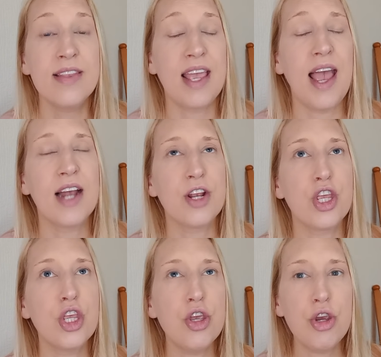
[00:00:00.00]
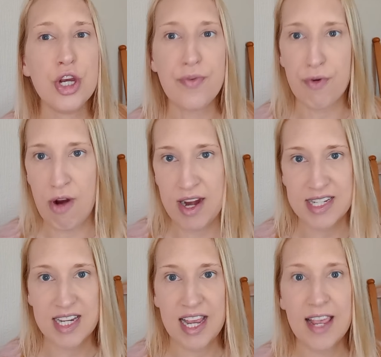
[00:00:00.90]
They had a huge
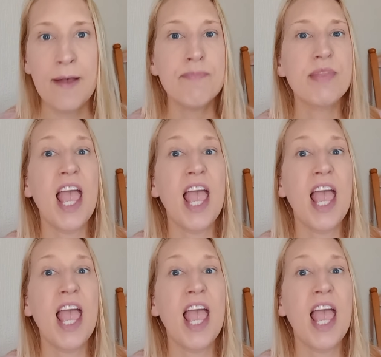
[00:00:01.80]
variety.